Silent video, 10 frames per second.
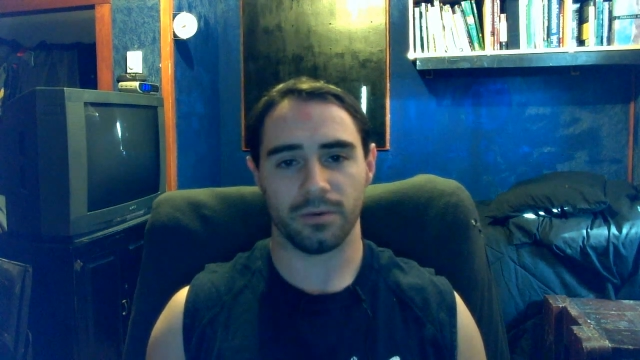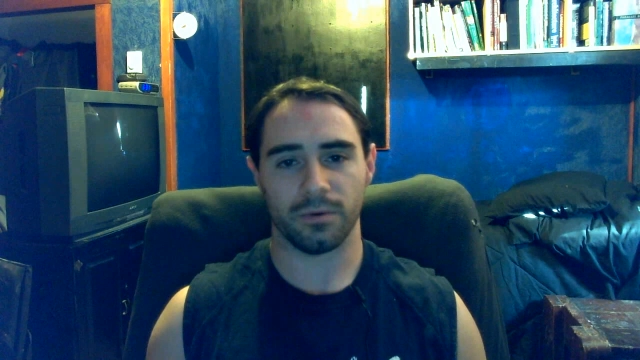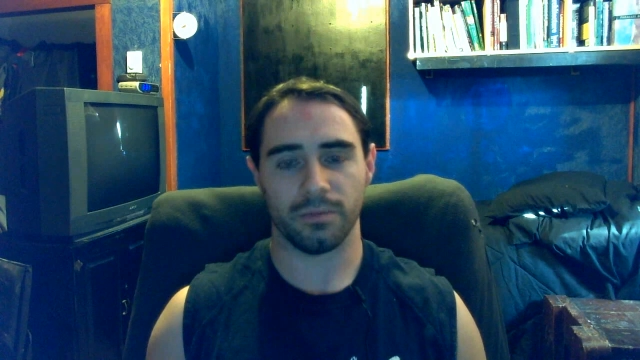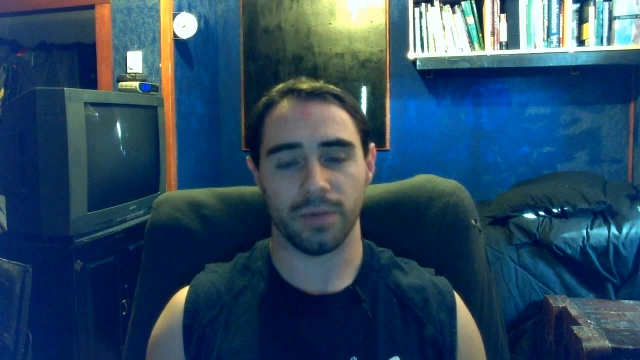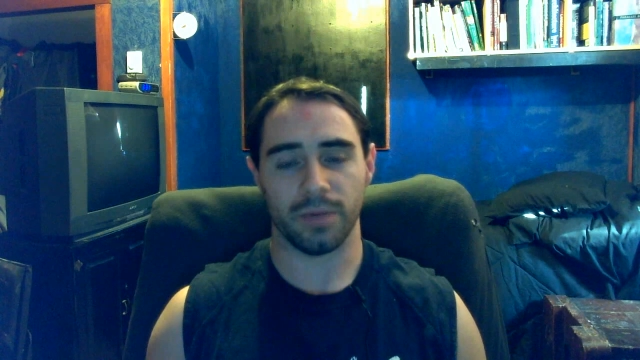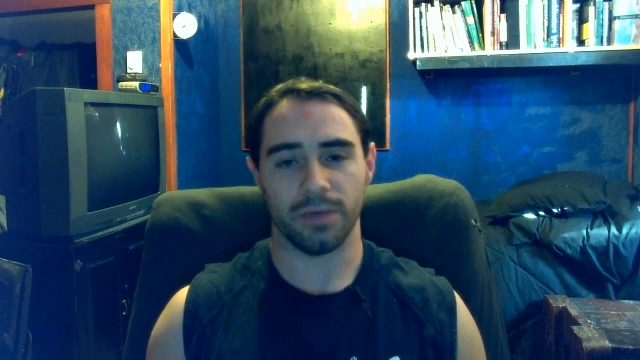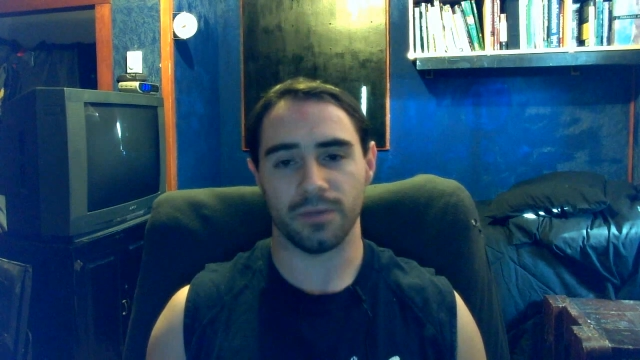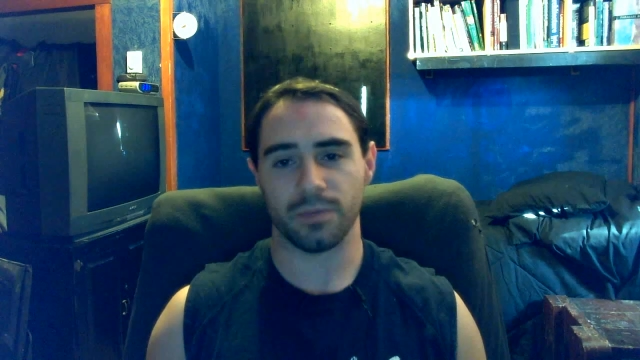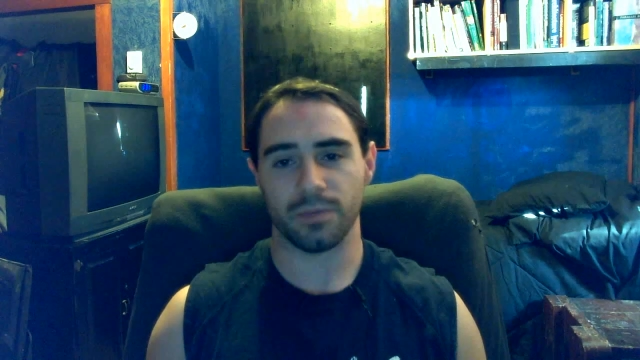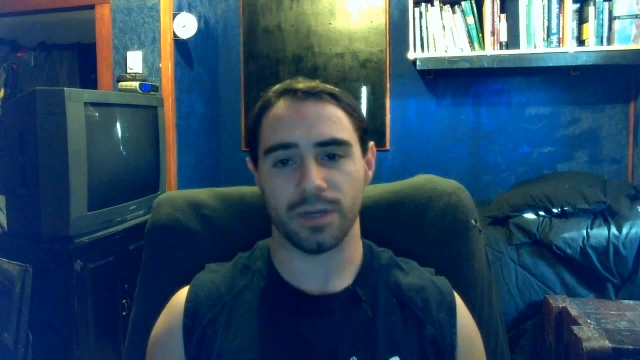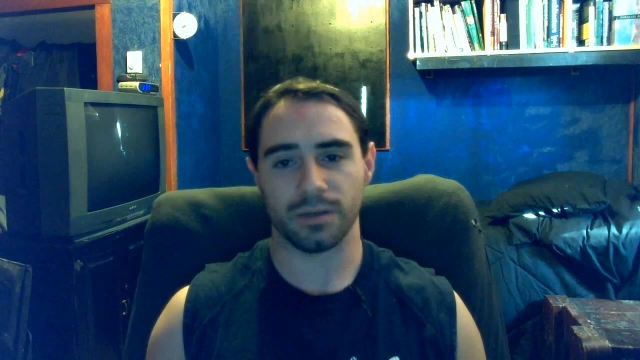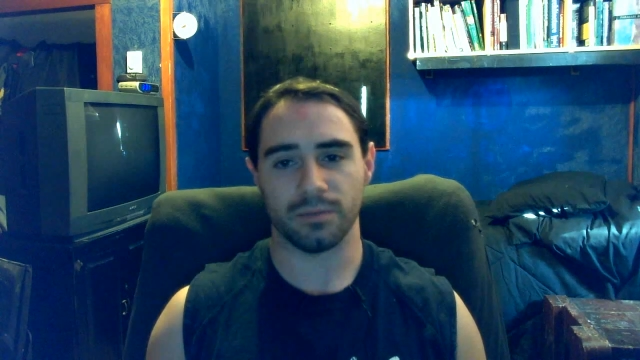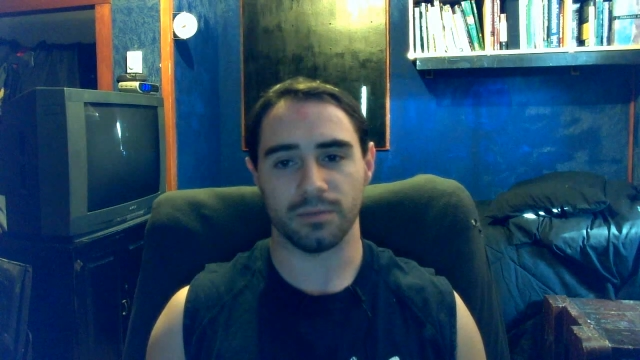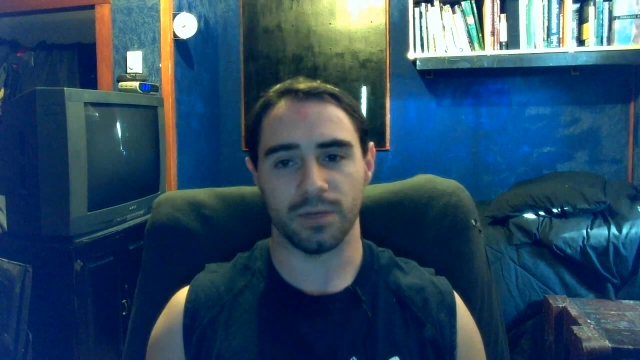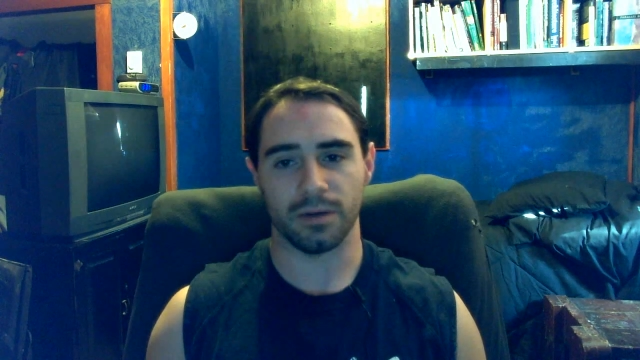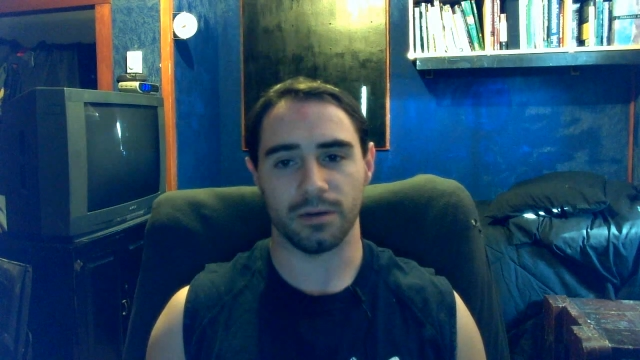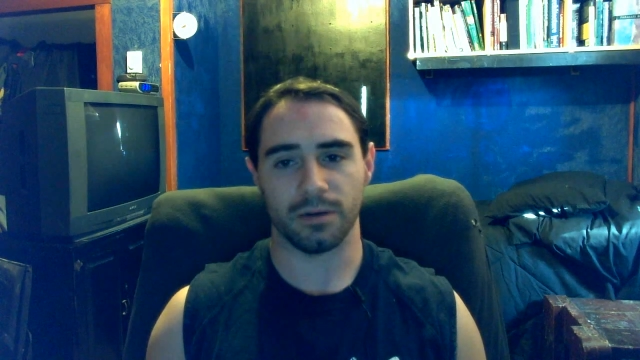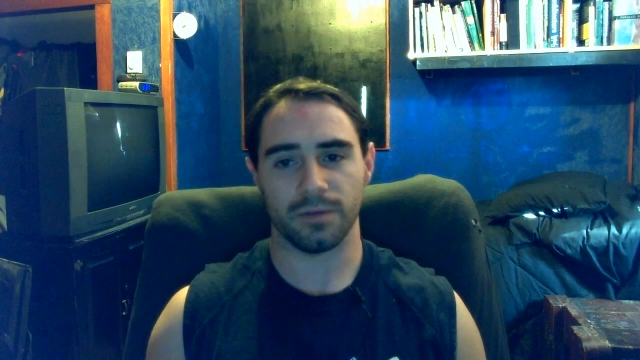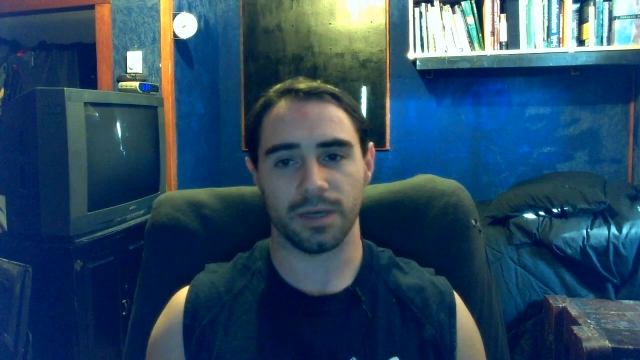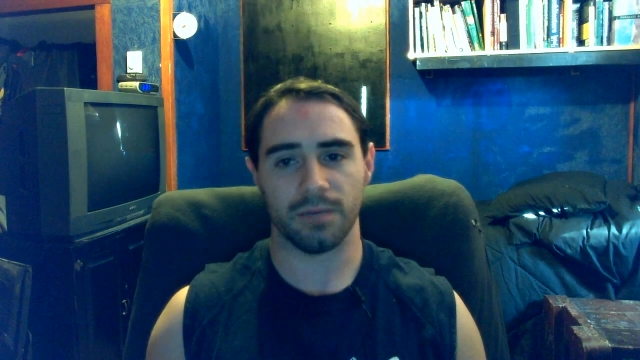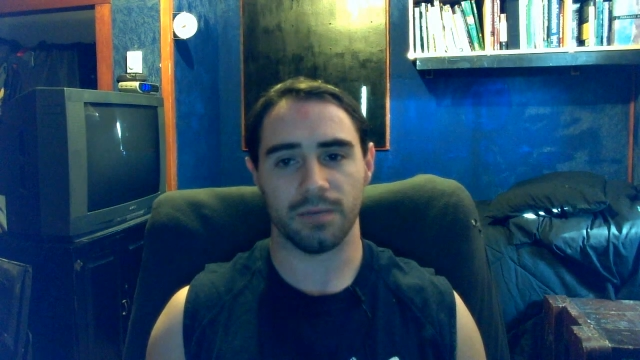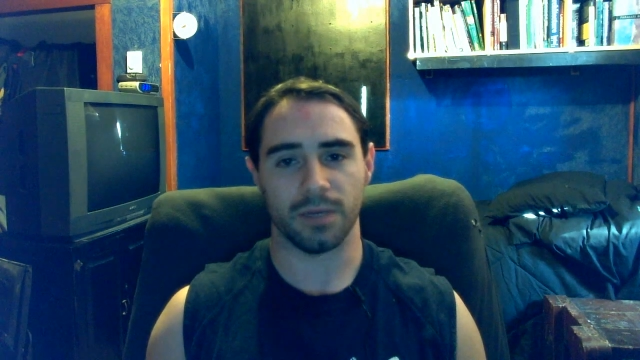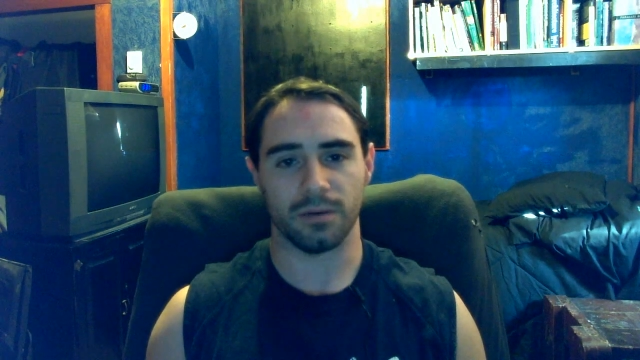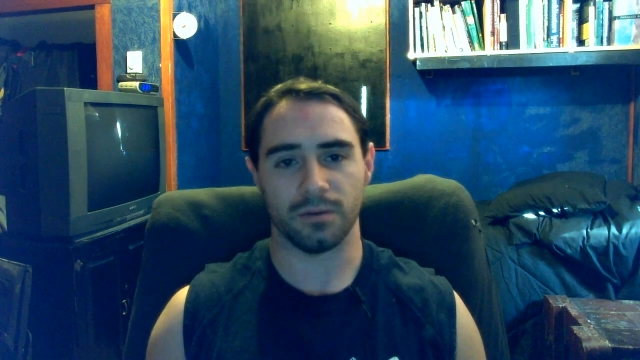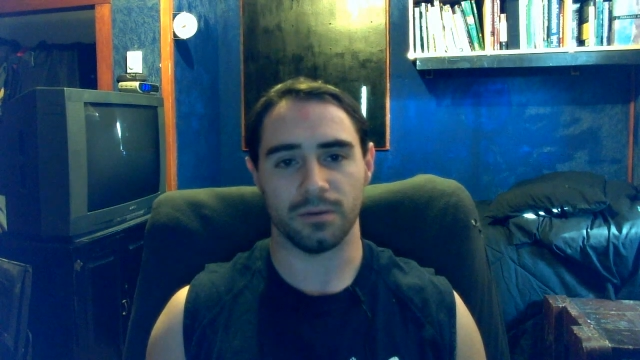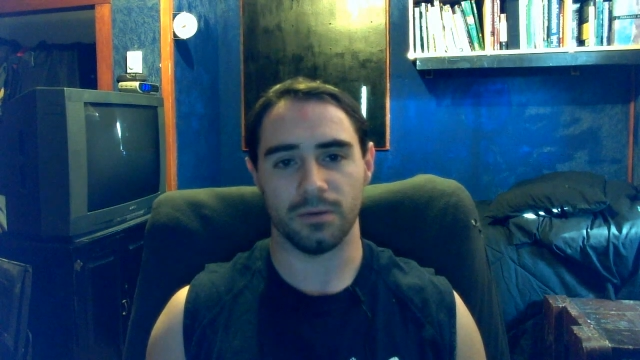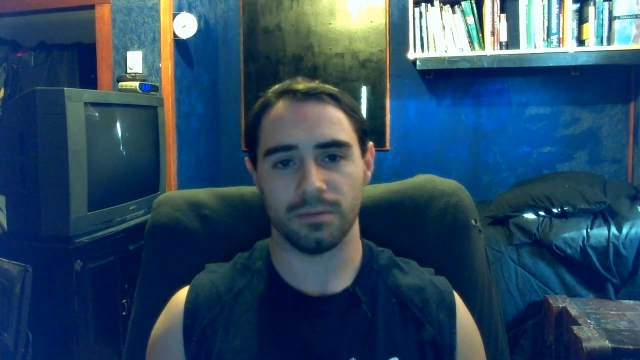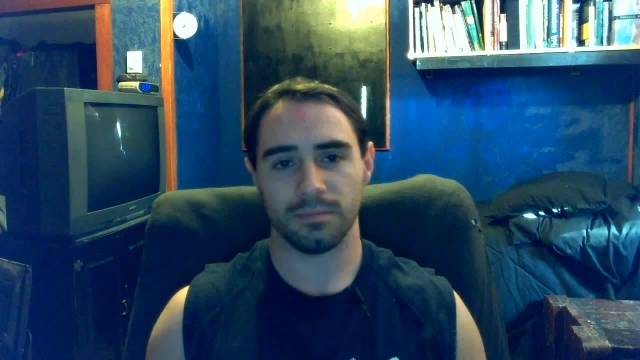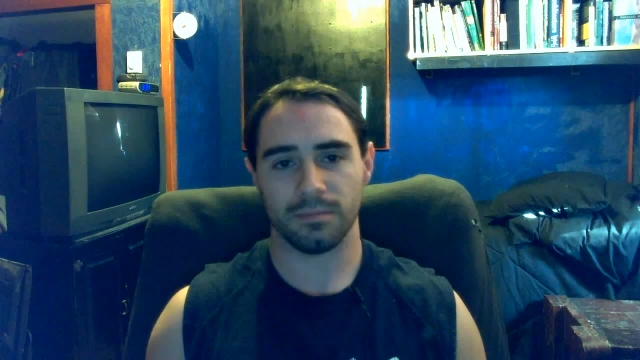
or maybe even spending some money on if it came down to it?